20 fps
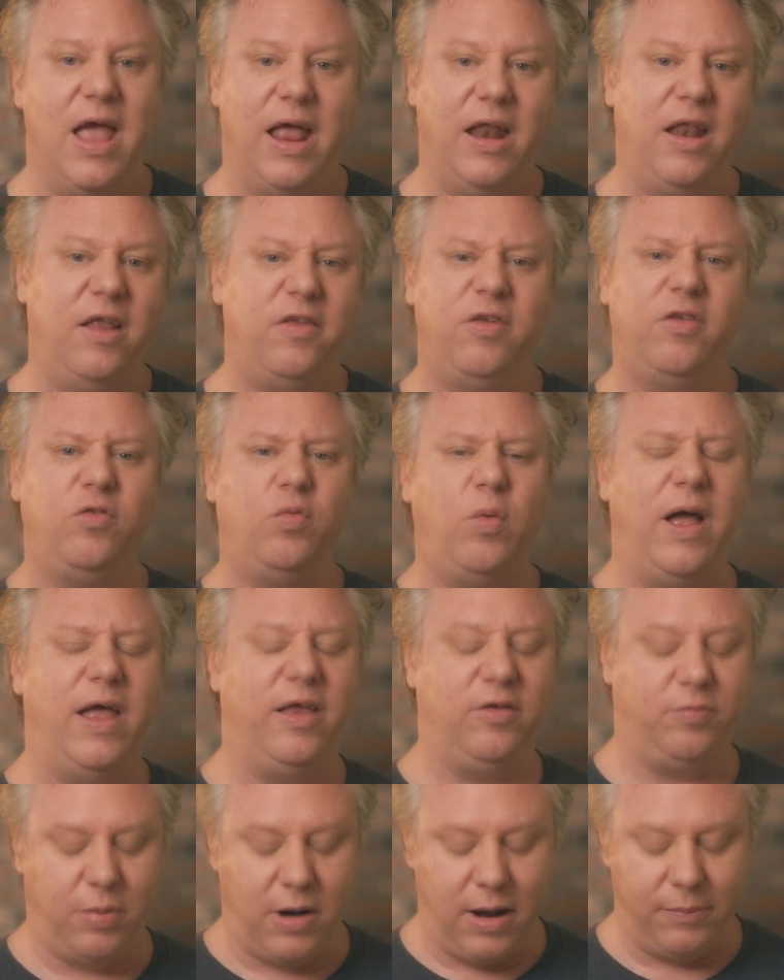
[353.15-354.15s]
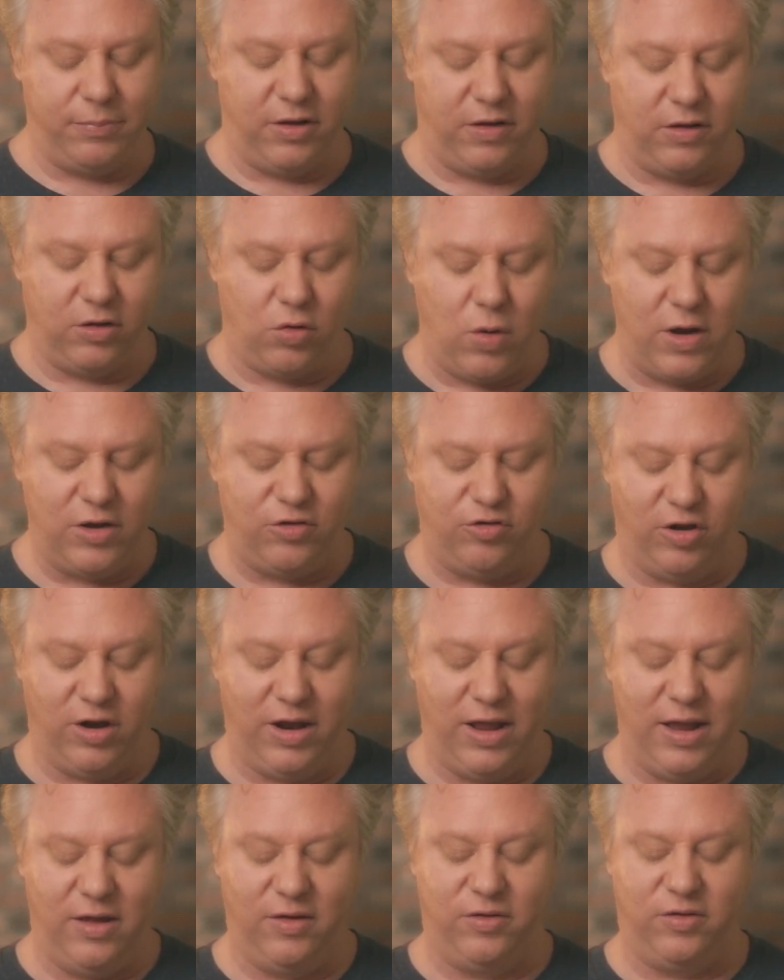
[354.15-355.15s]
And this is what has prompted the
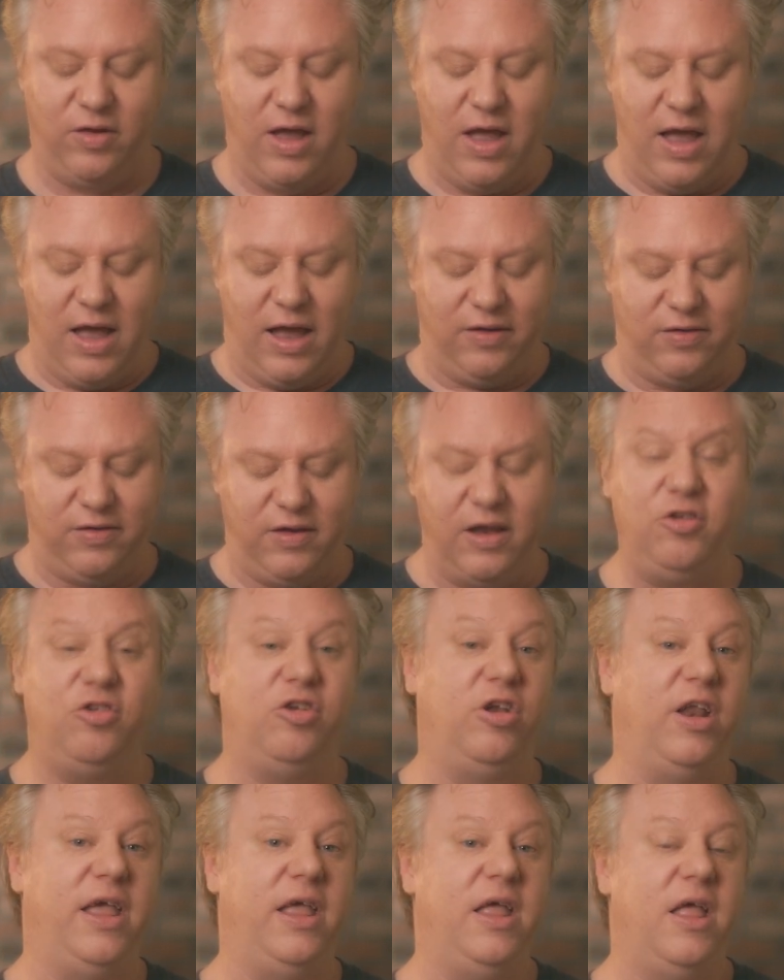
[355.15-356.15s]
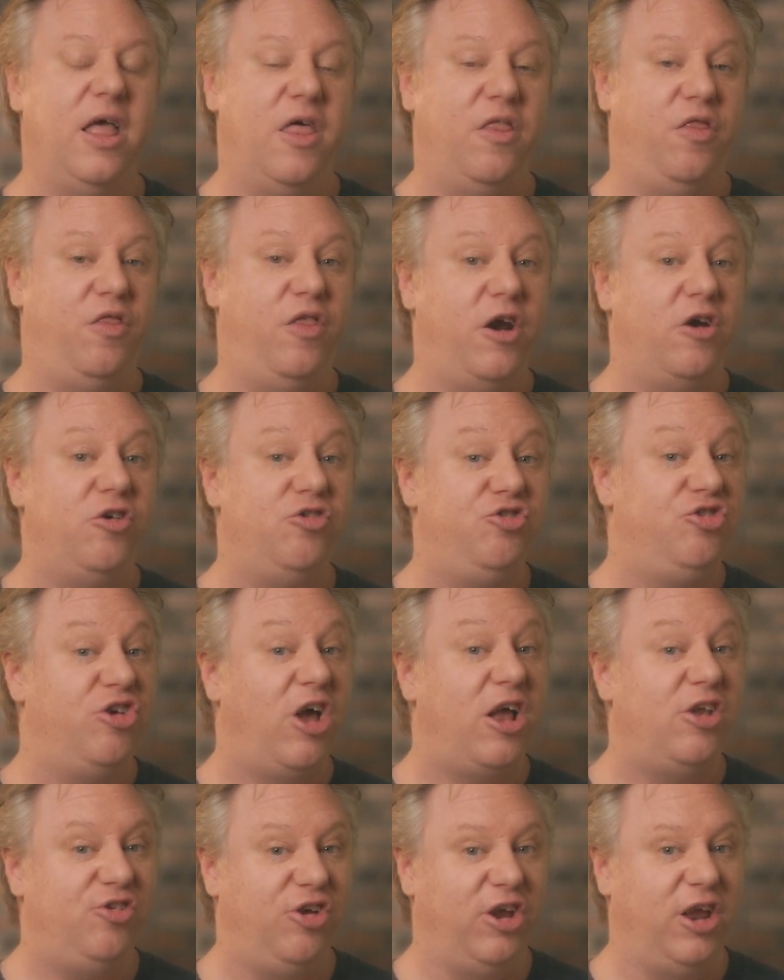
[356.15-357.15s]
question is essentially they're
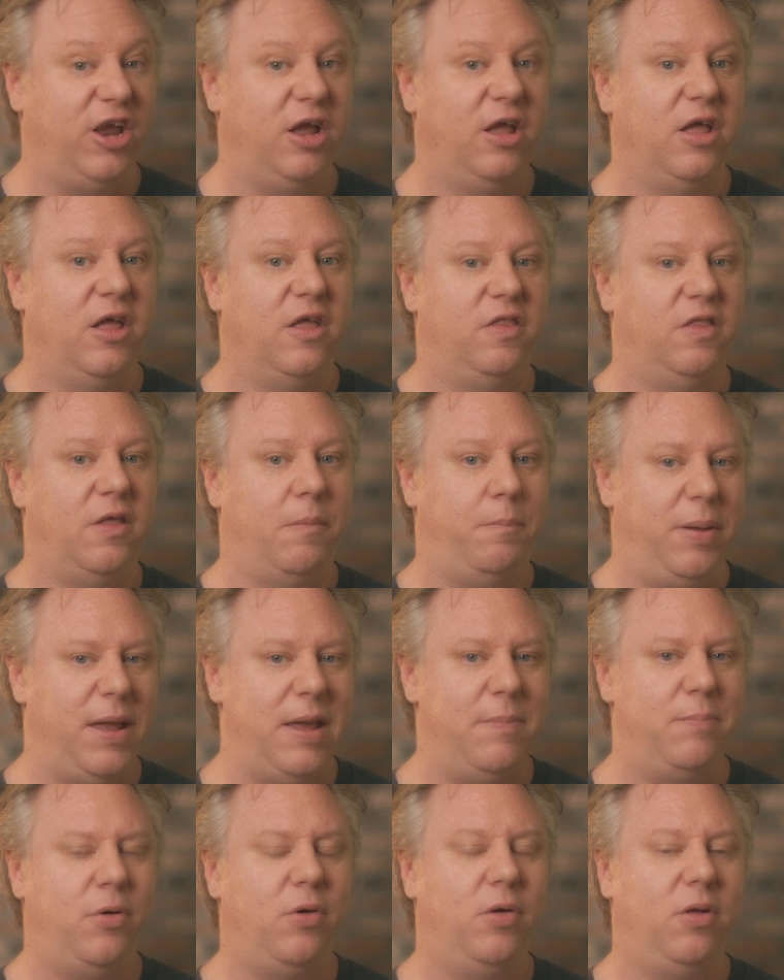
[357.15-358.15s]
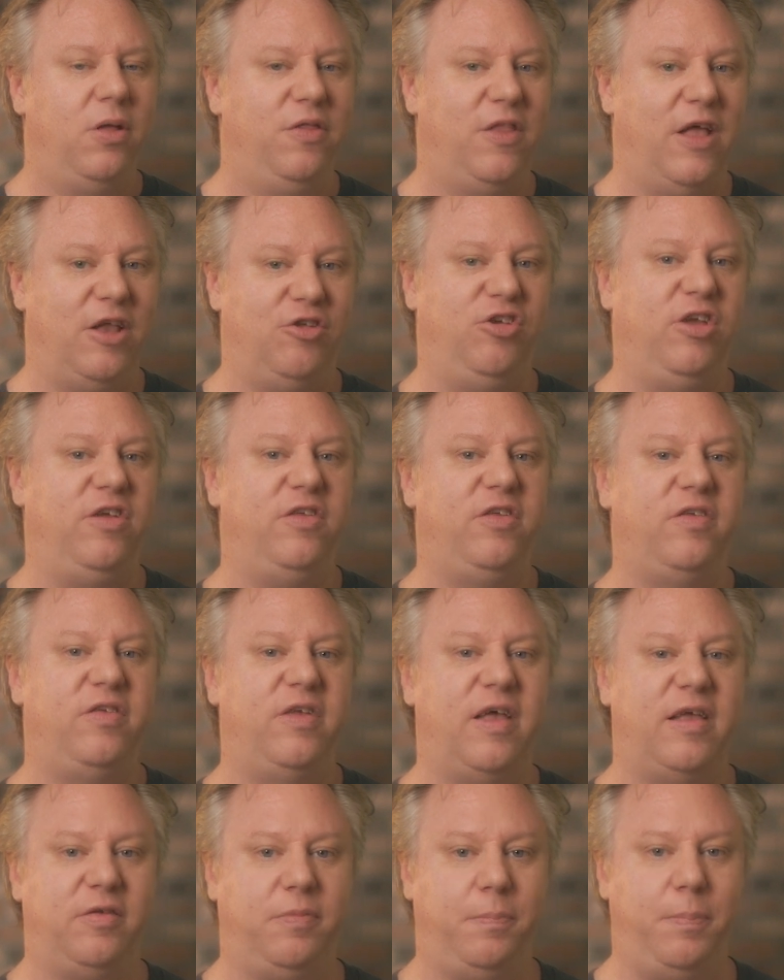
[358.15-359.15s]
judging the people that Jesus
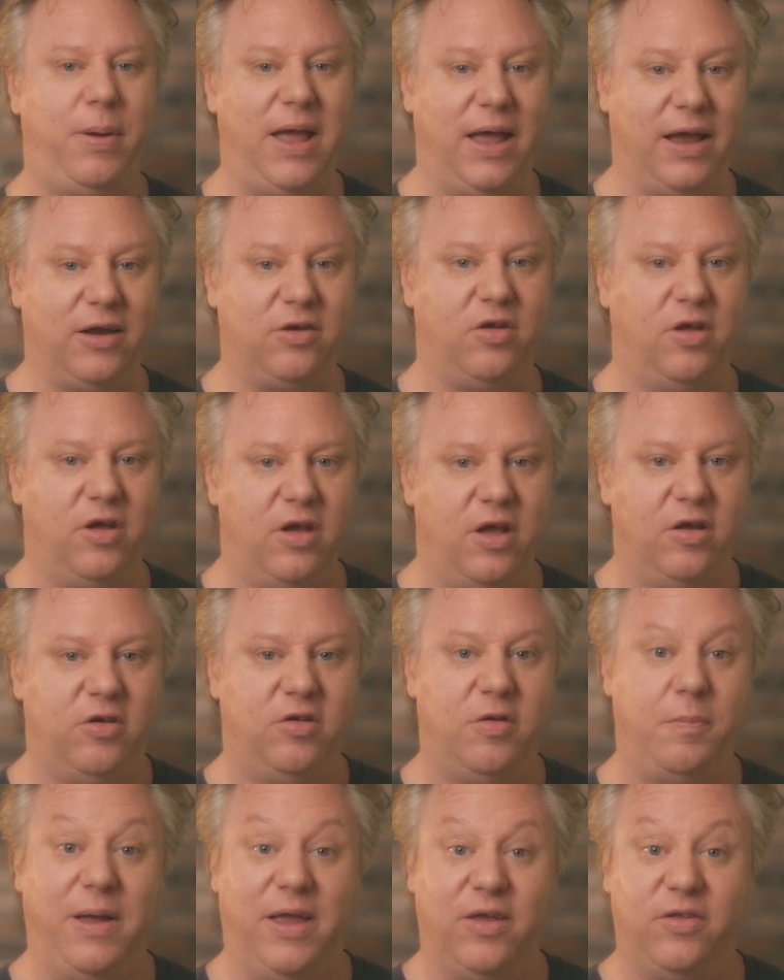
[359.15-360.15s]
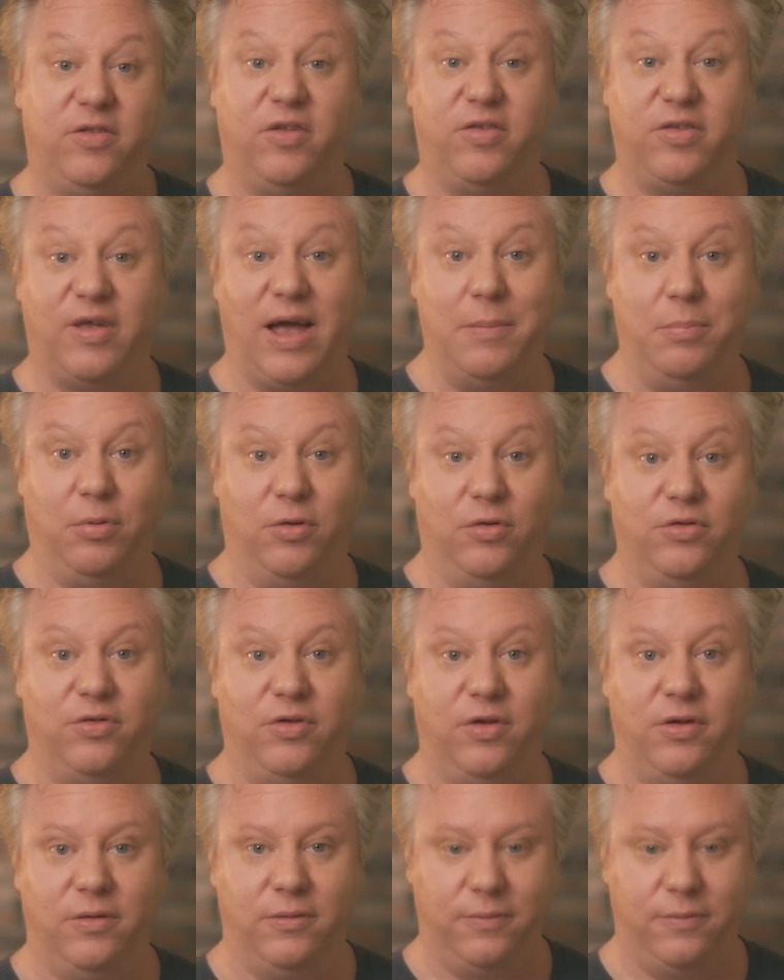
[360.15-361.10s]
has picked to be his disciples.